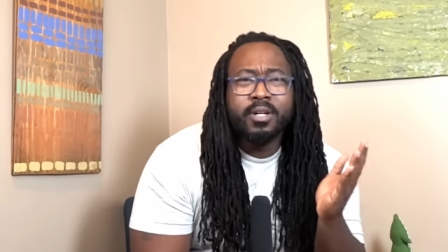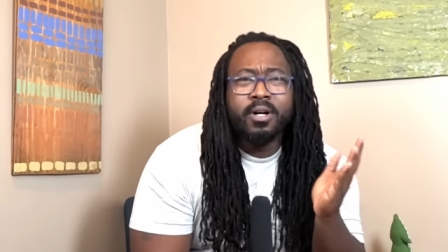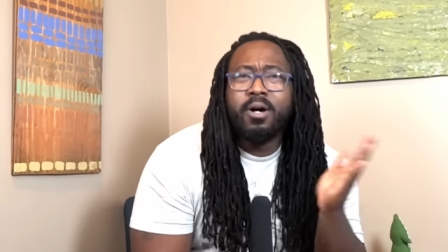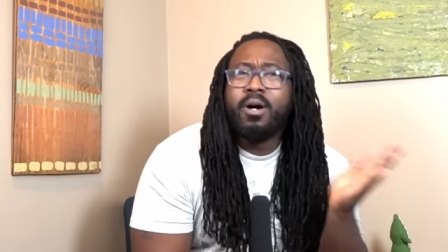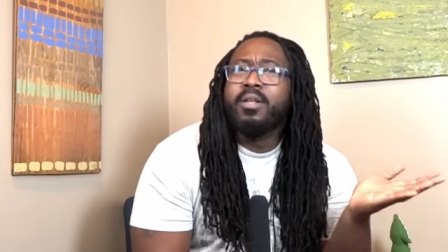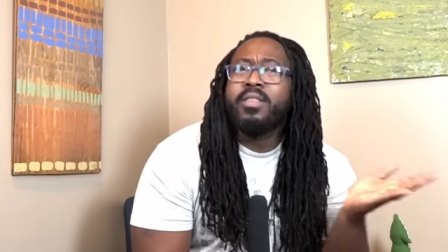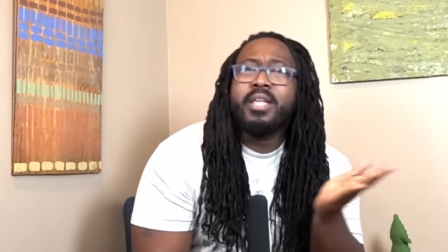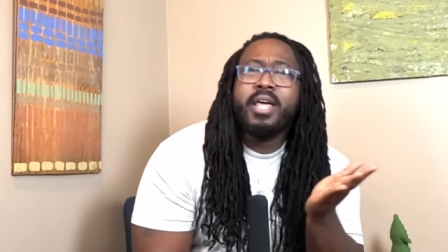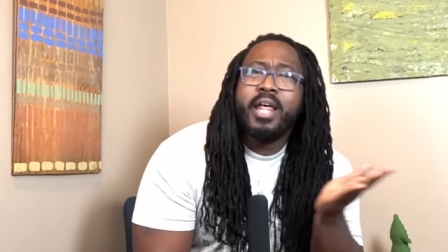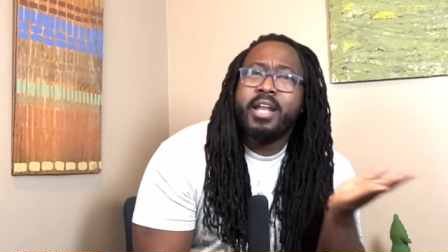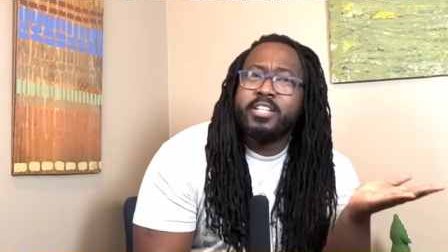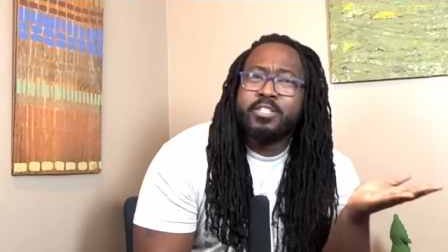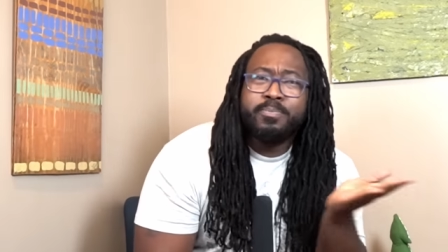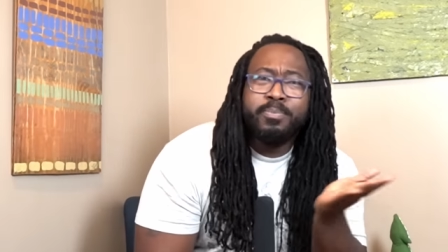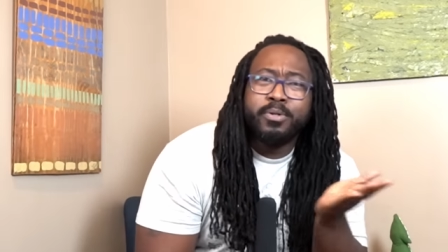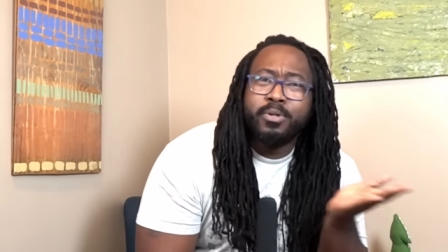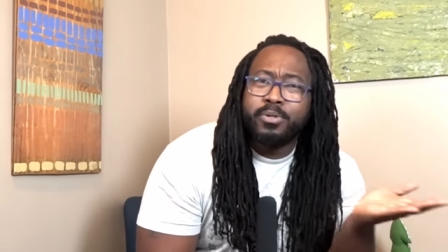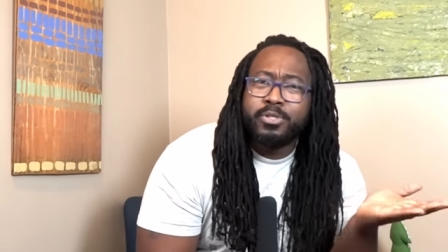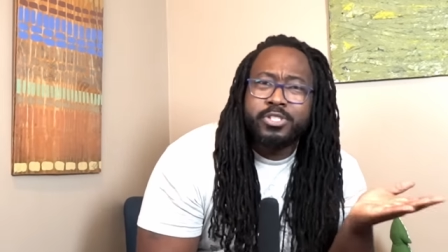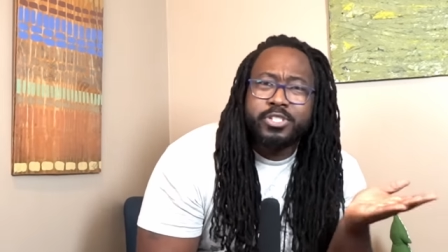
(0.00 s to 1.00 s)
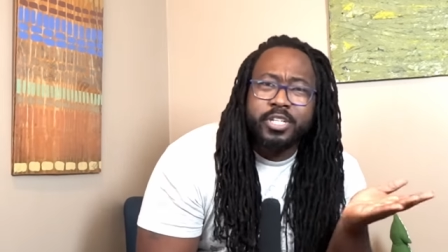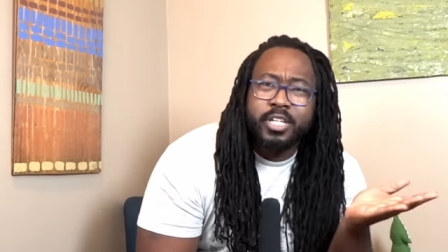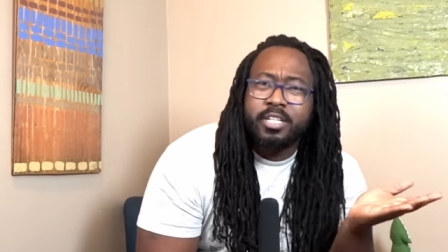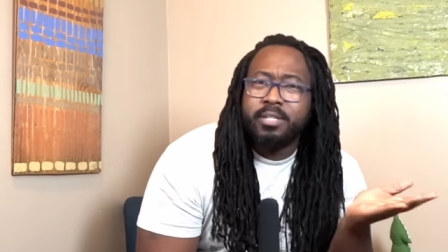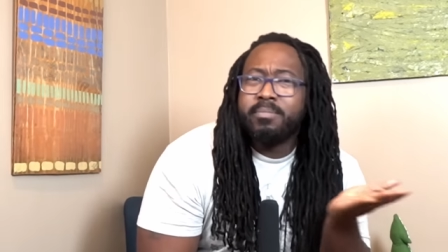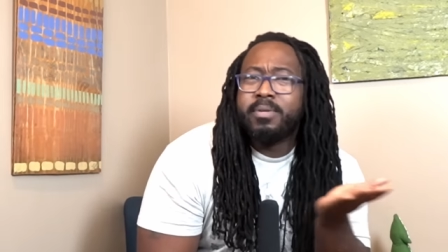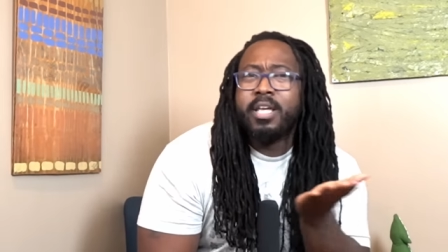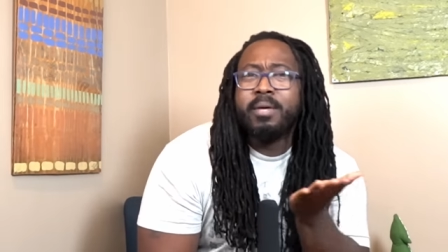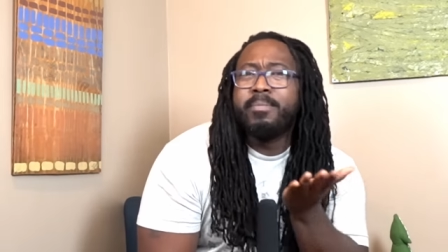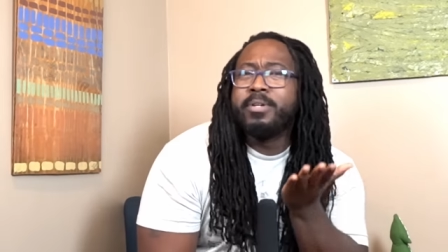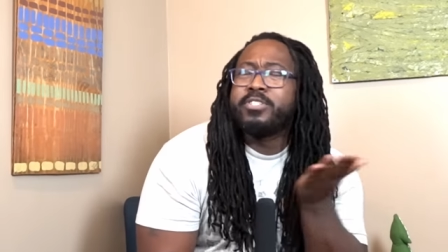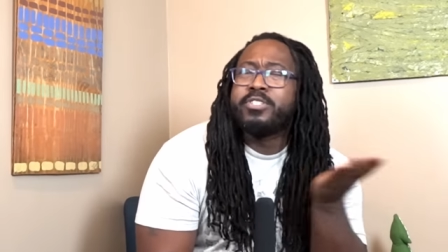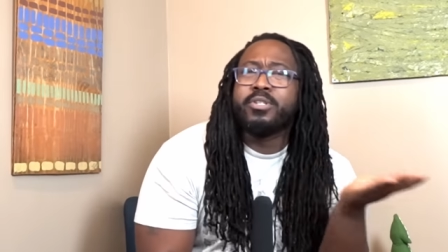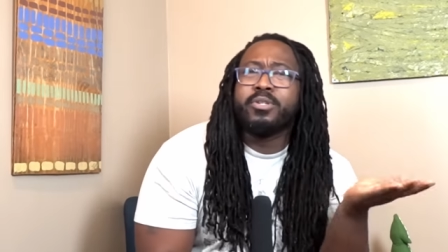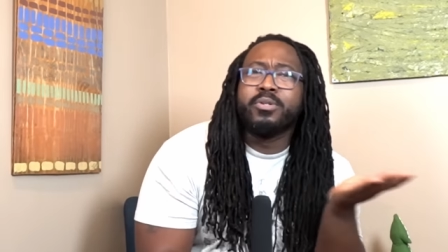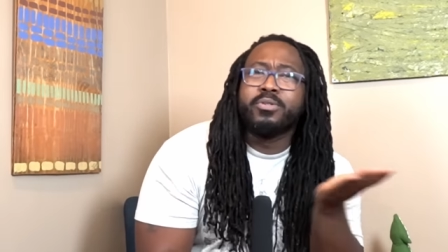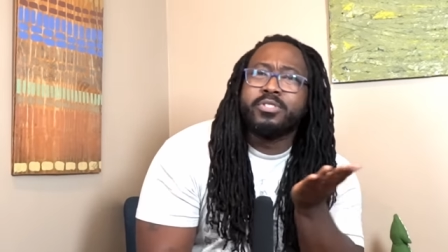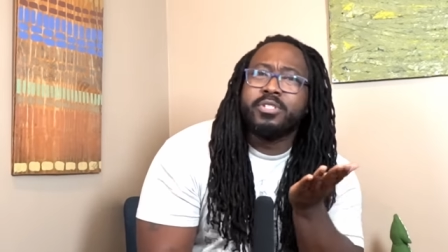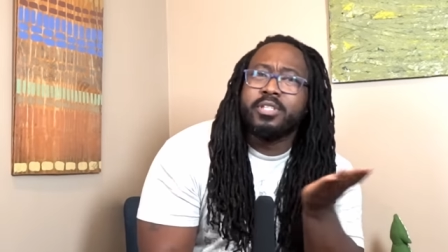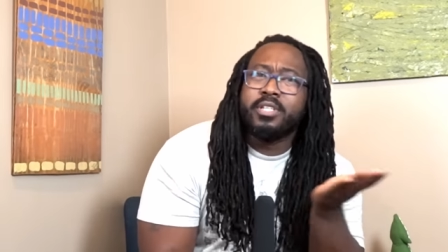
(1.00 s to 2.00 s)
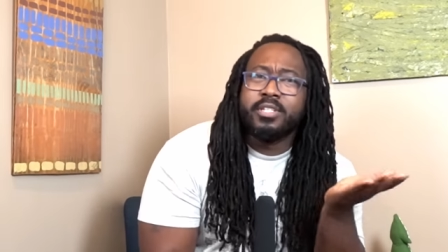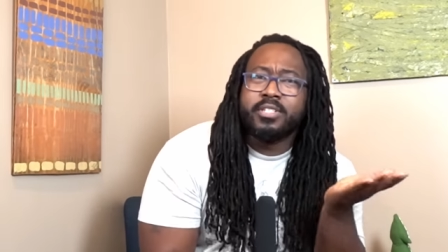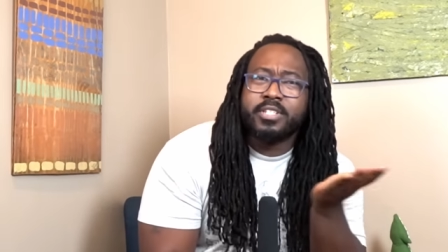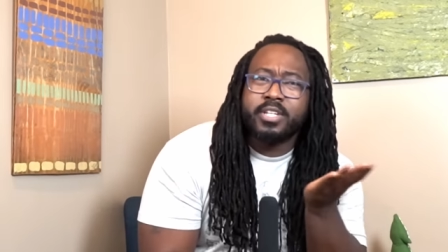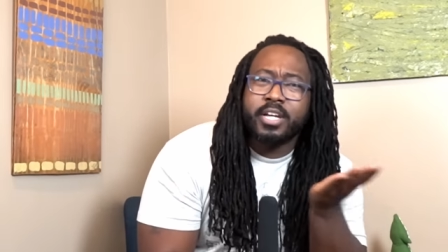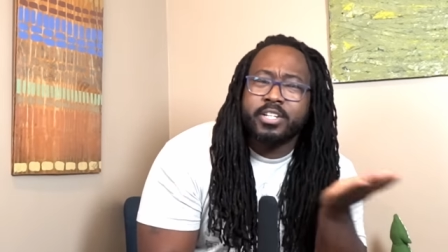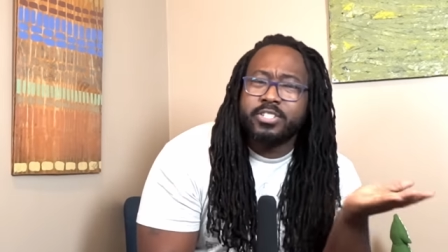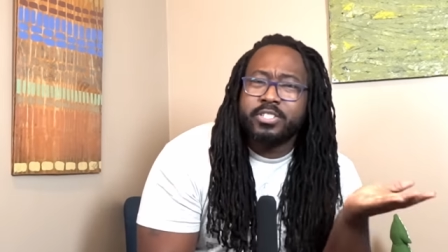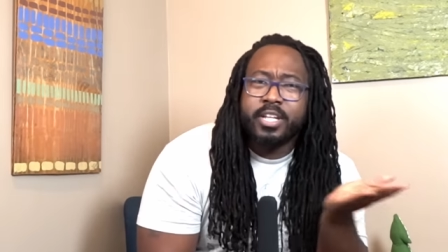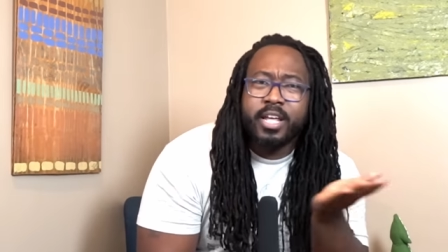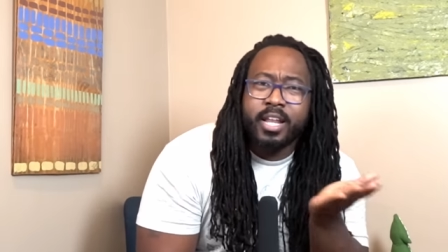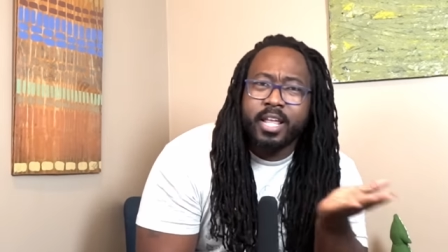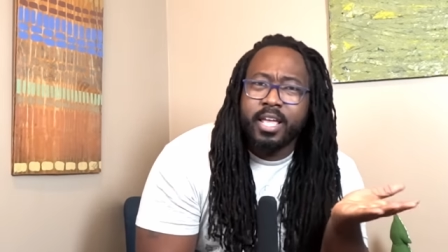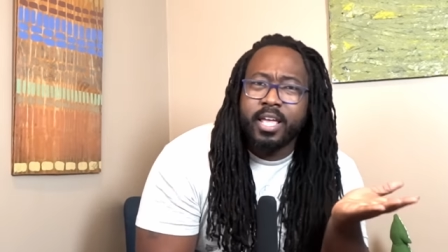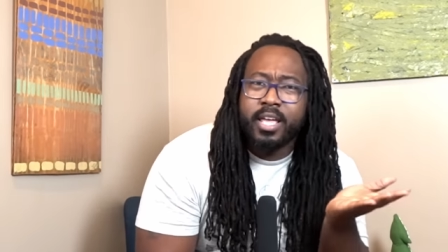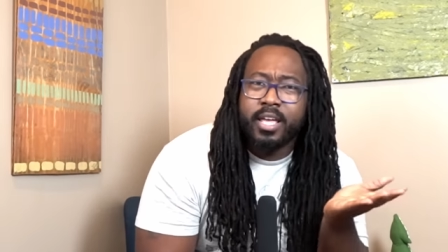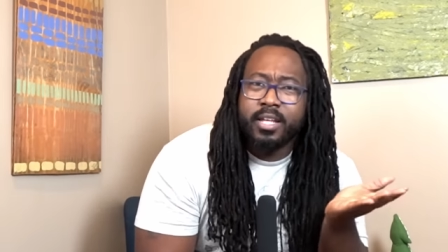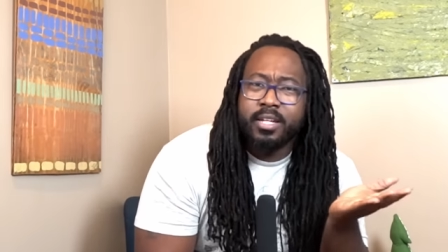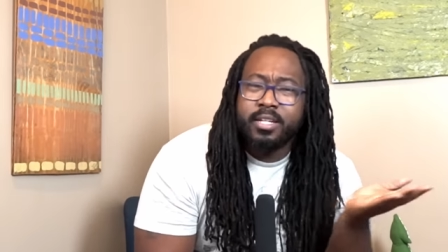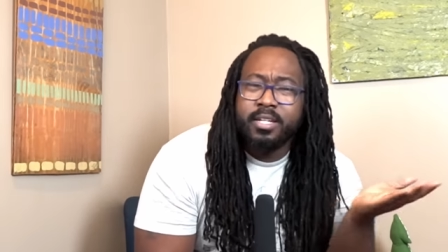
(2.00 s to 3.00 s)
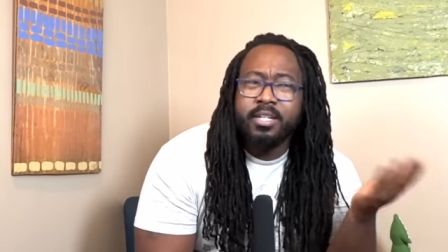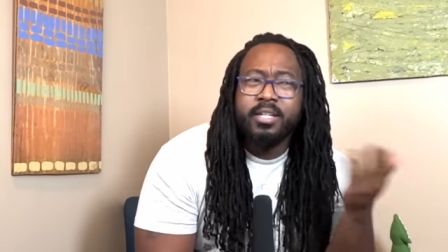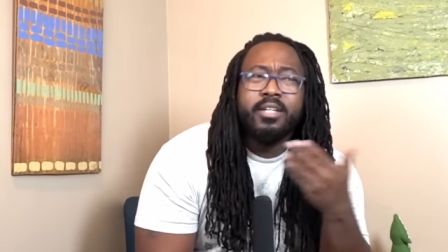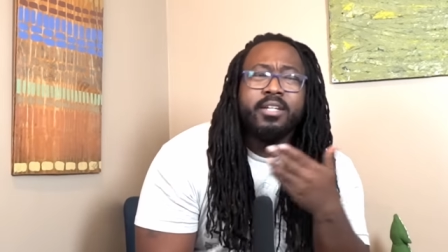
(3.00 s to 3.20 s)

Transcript: All of that is bullshit, immaterial to the discussion at hand.